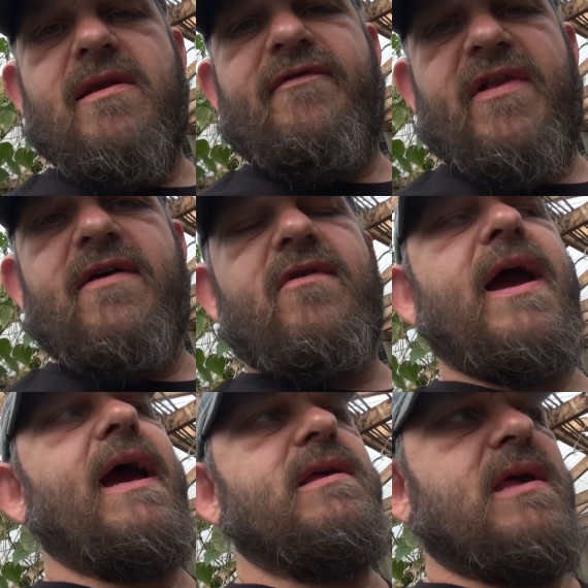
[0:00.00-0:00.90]
the flavor
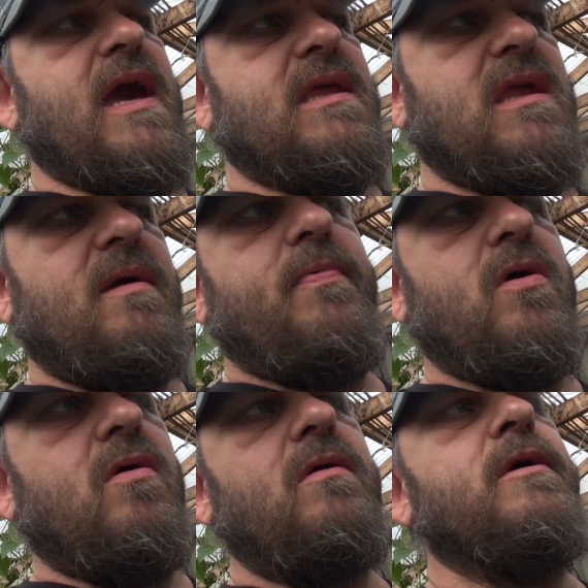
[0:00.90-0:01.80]
has a
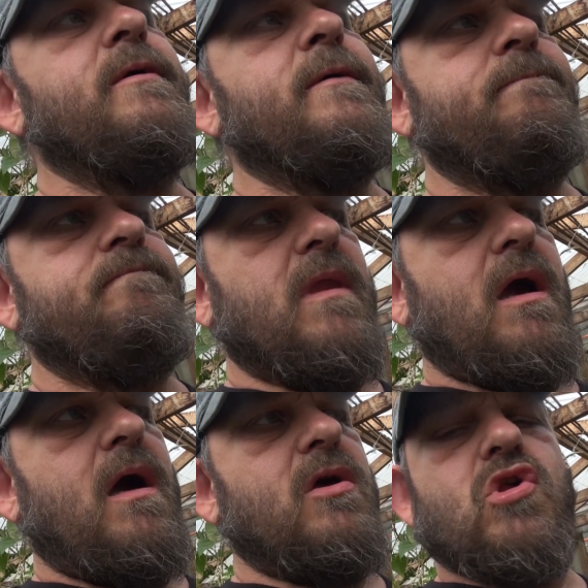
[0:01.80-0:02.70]
typical
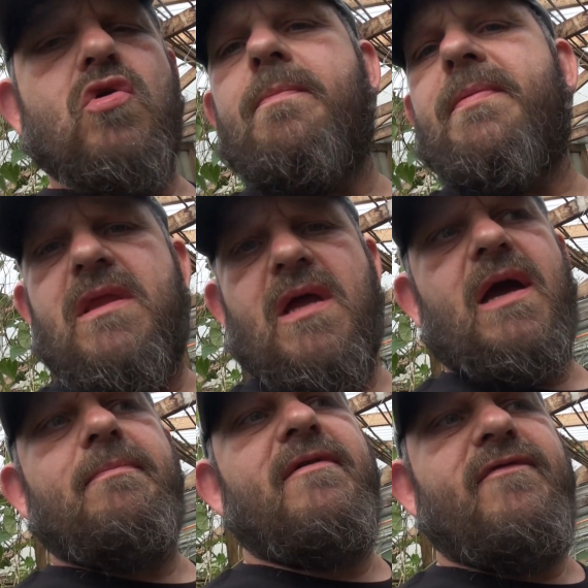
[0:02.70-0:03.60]
uh, scorpion
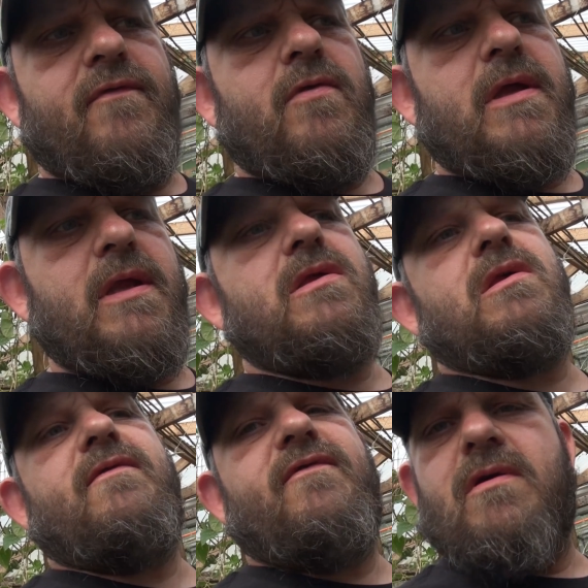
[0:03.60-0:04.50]
type of
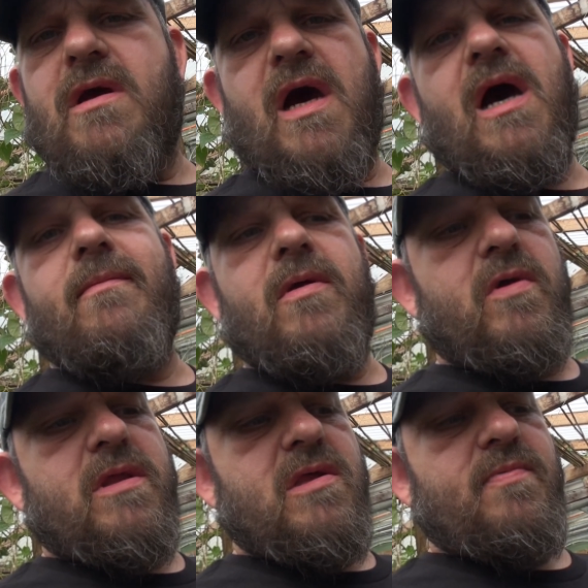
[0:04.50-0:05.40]
fruitiness, very common
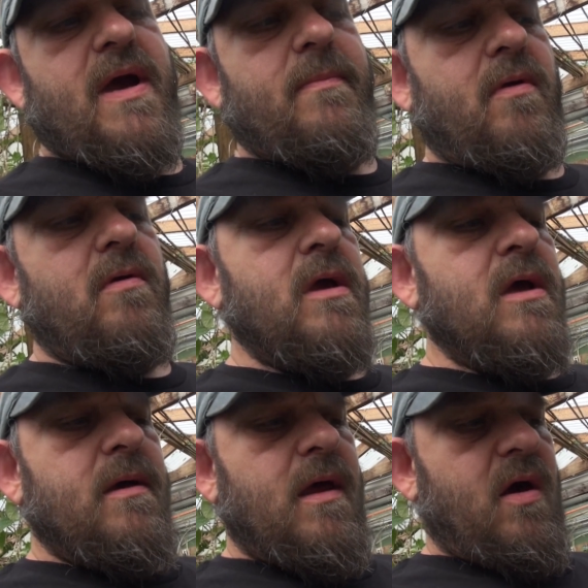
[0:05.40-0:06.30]
with this pepper.
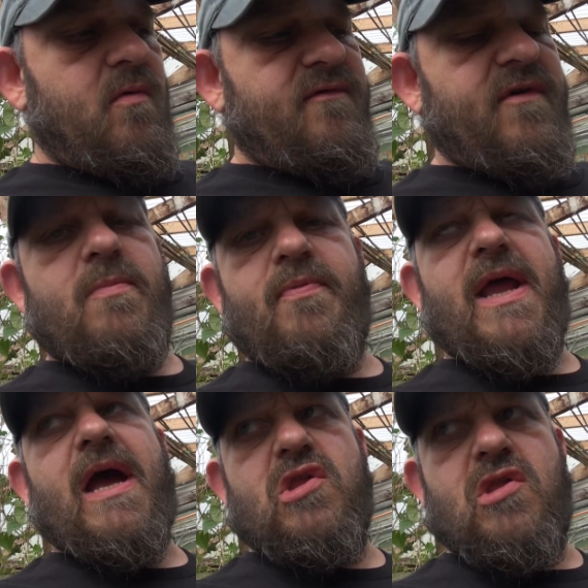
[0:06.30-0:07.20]
It was very
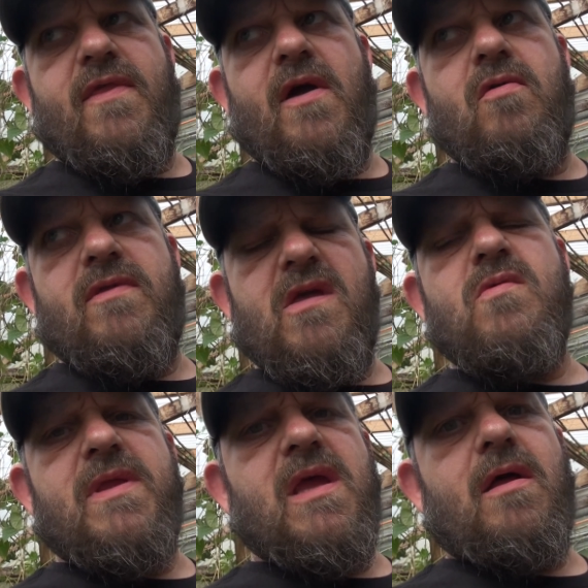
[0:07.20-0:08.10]
pronounced, though this
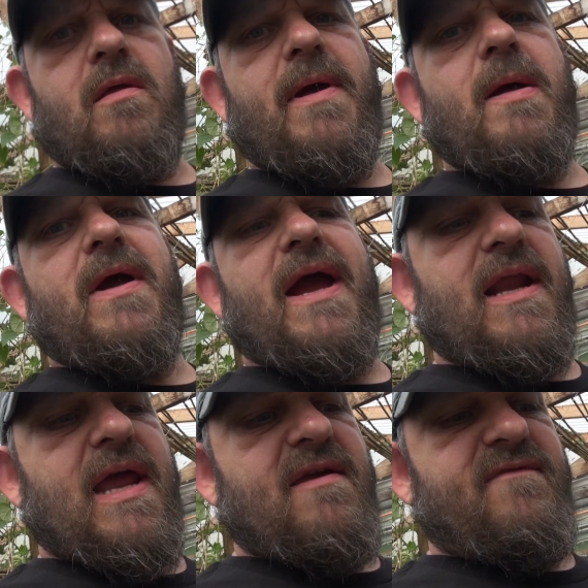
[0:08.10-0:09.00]
particular pepper
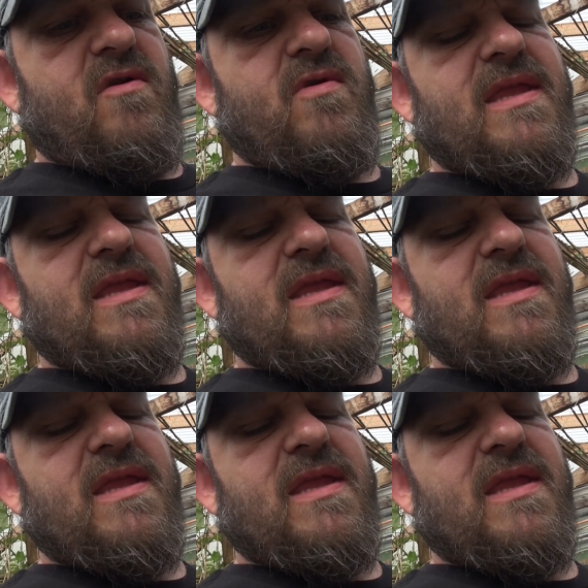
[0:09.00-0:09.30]
had a very